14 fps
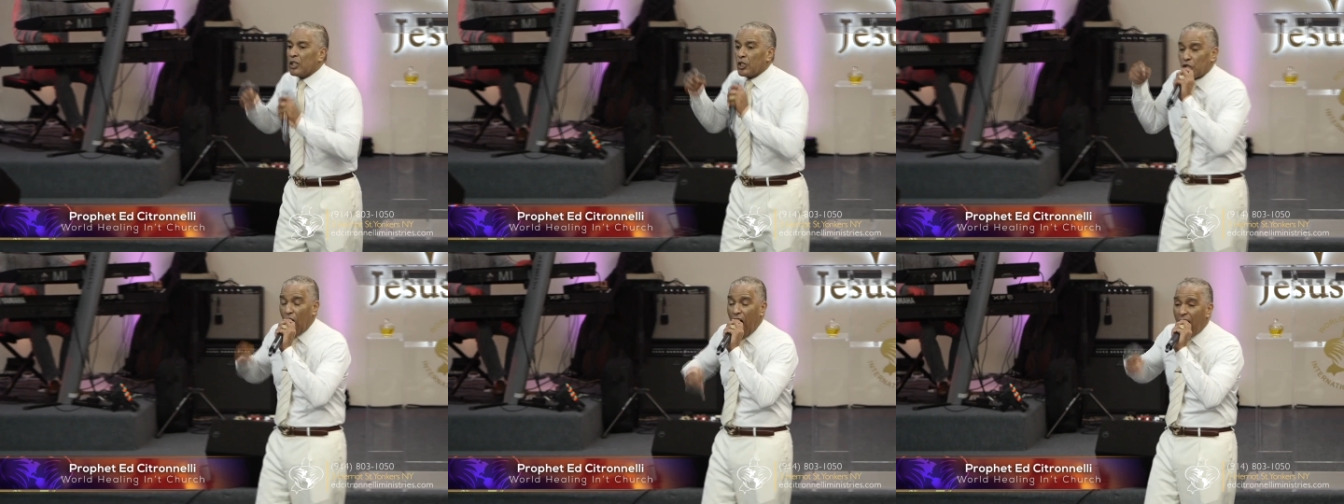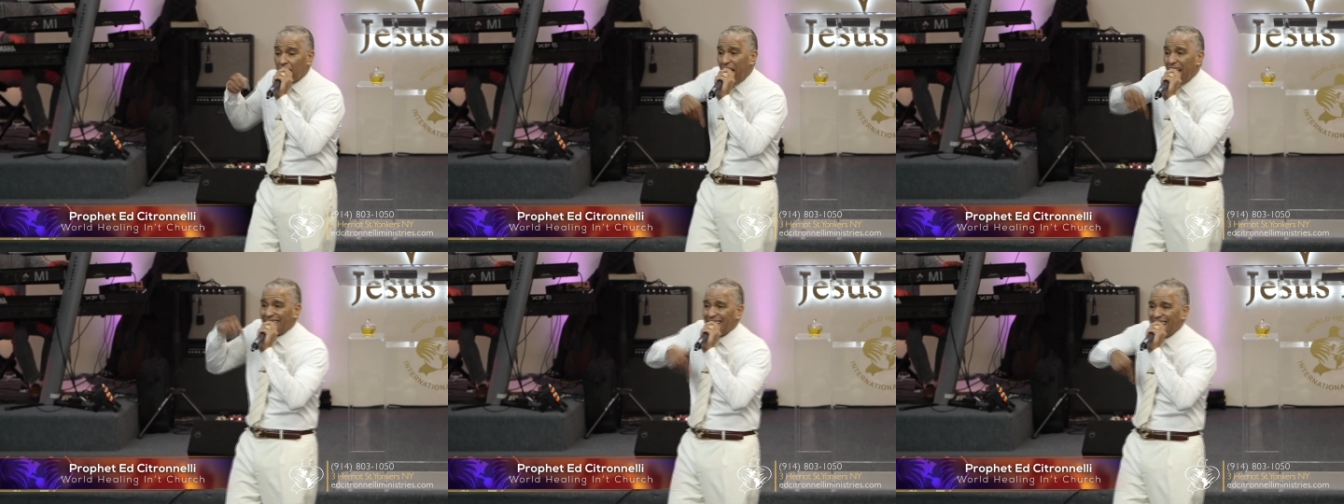Though
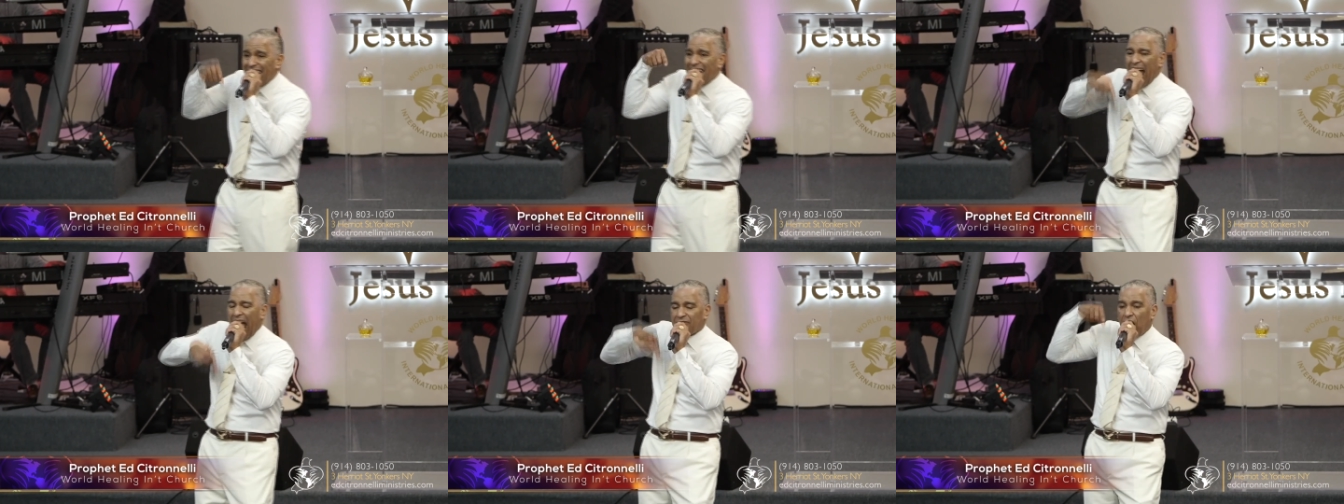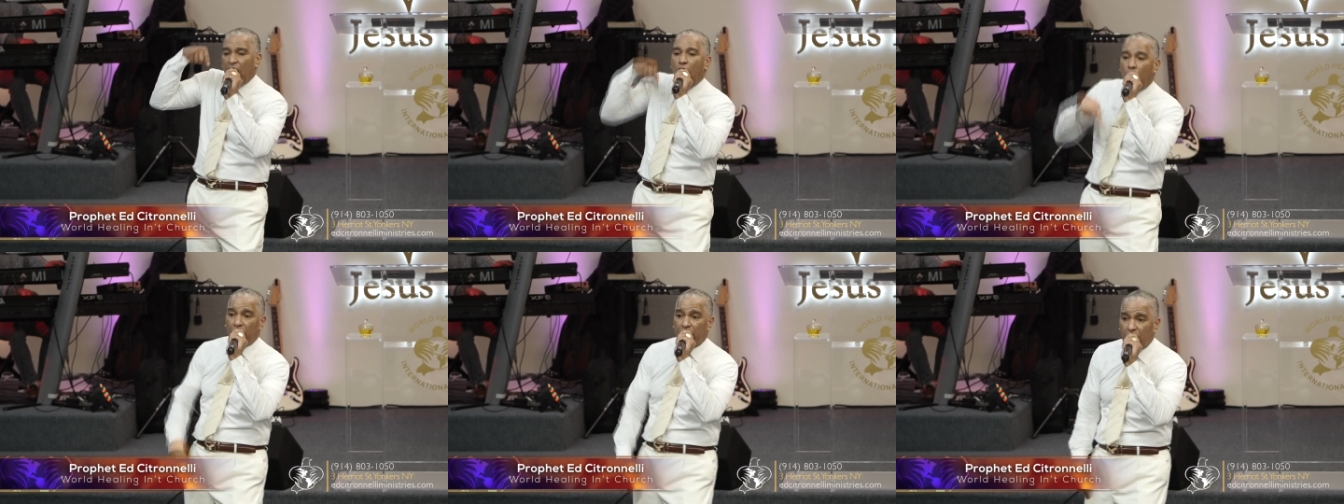they didn't have the
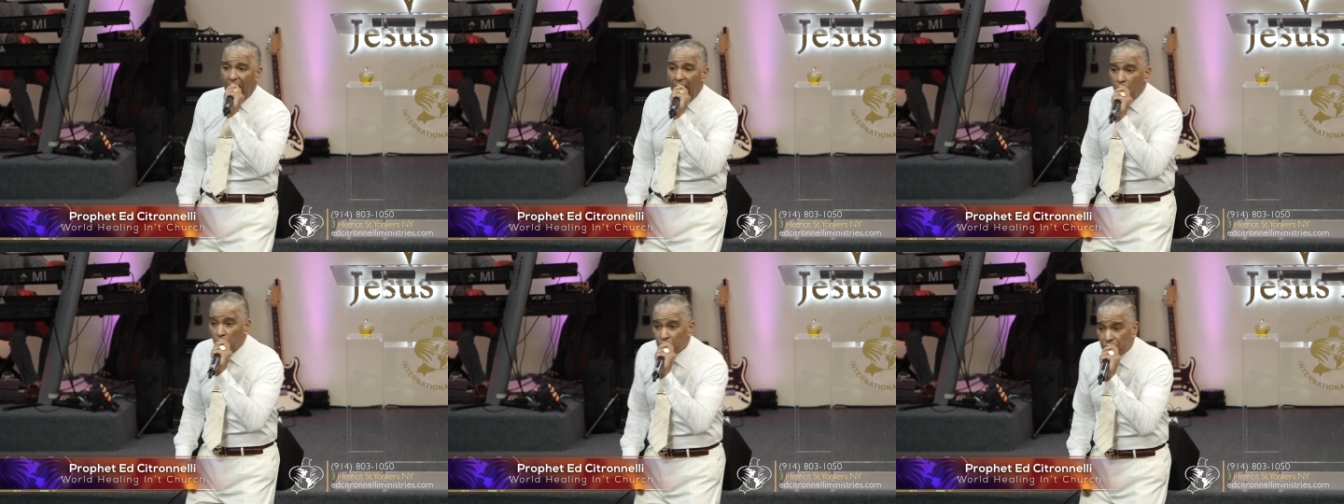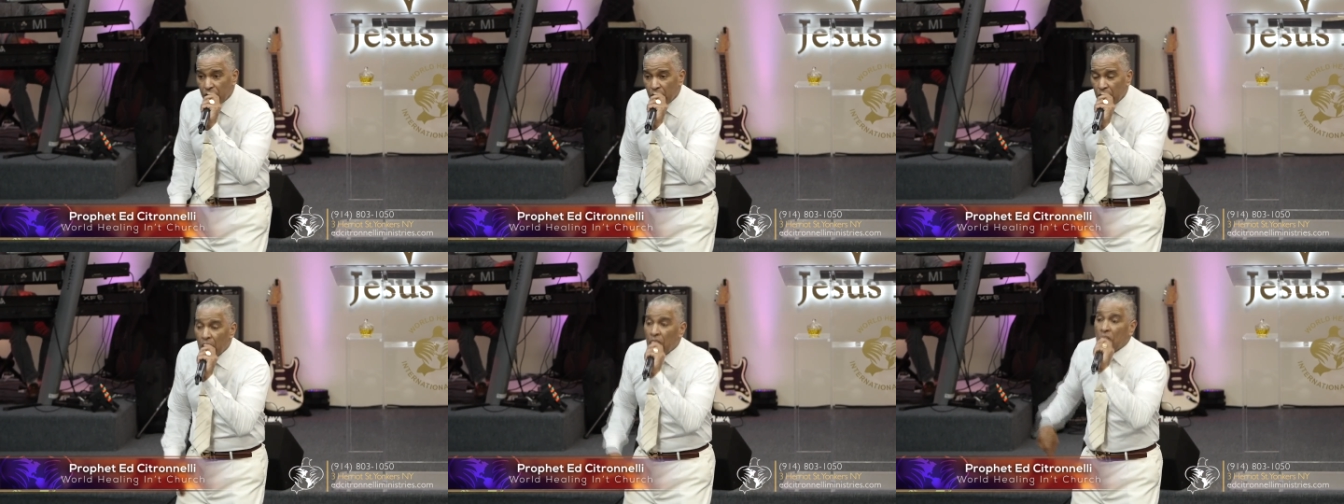Holy
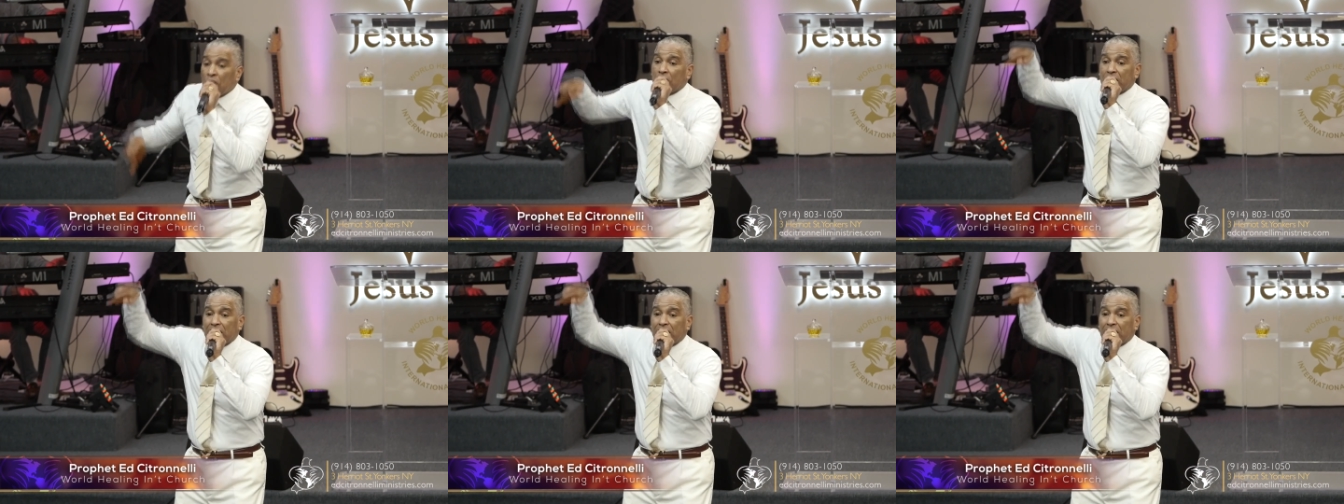Ghost,